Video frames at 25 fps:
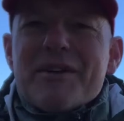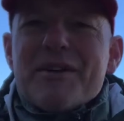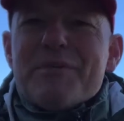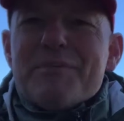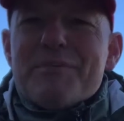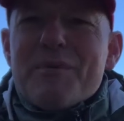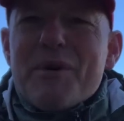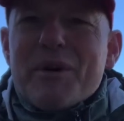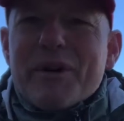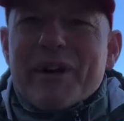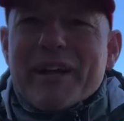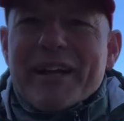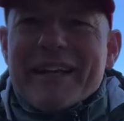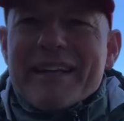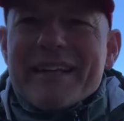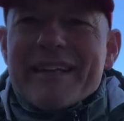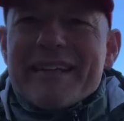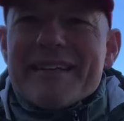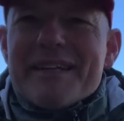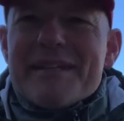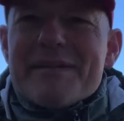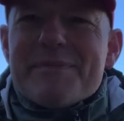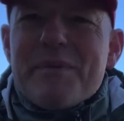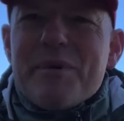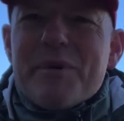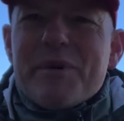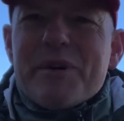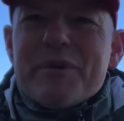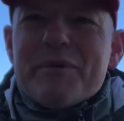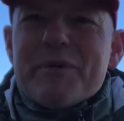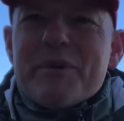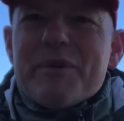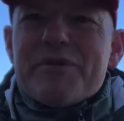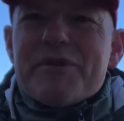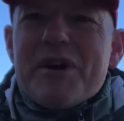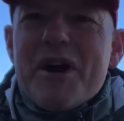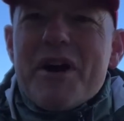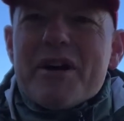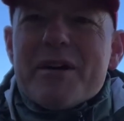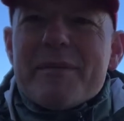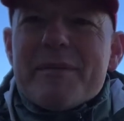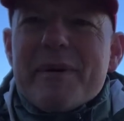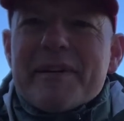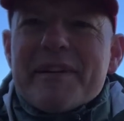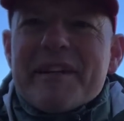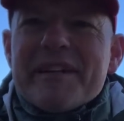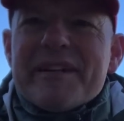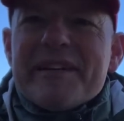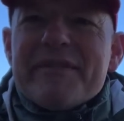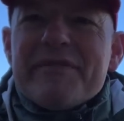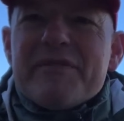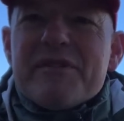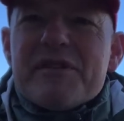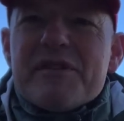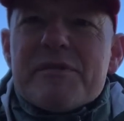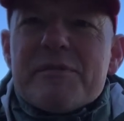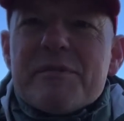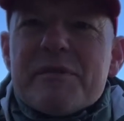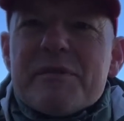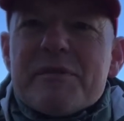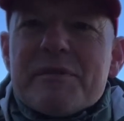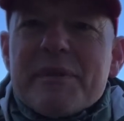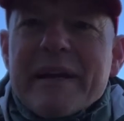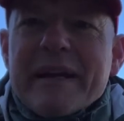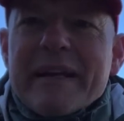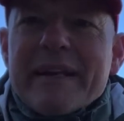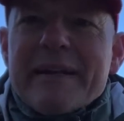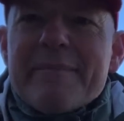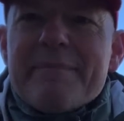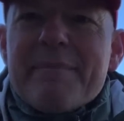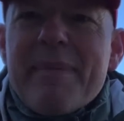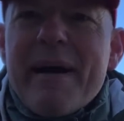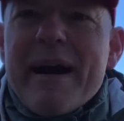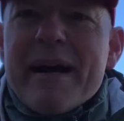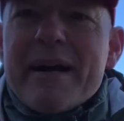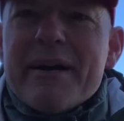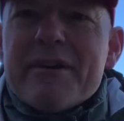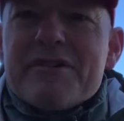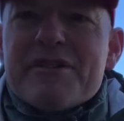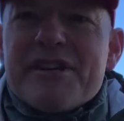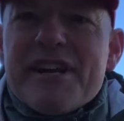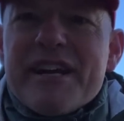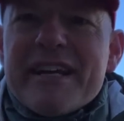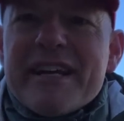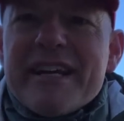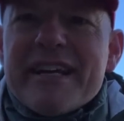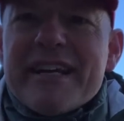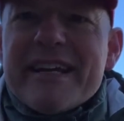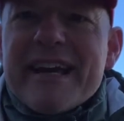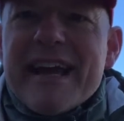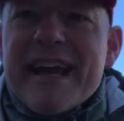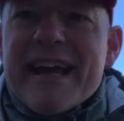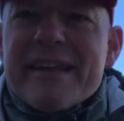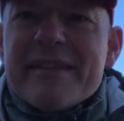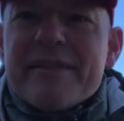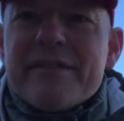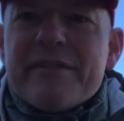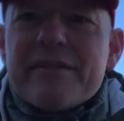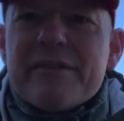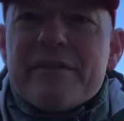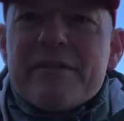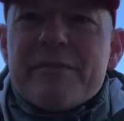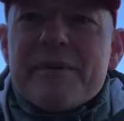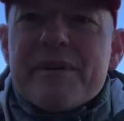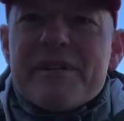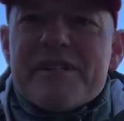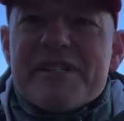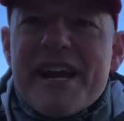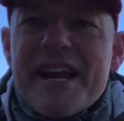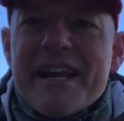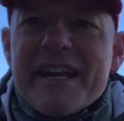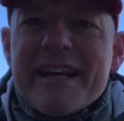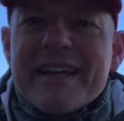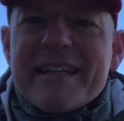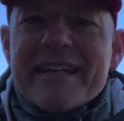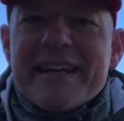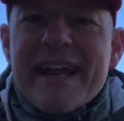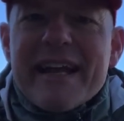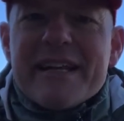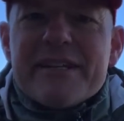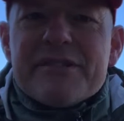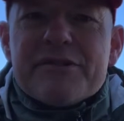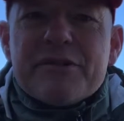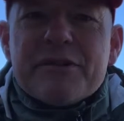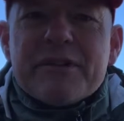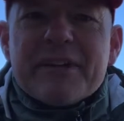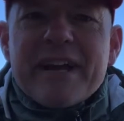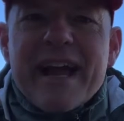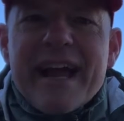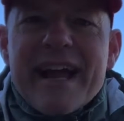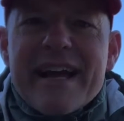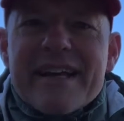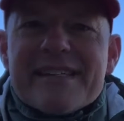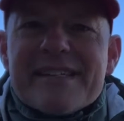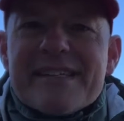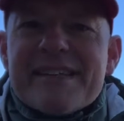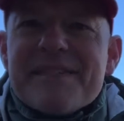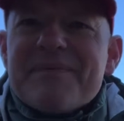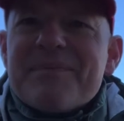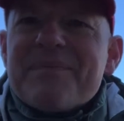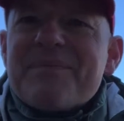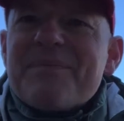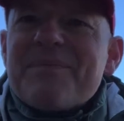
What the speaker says: Good morning. This morning we'll talk about the difference between biogenic and thermogenic natural gas.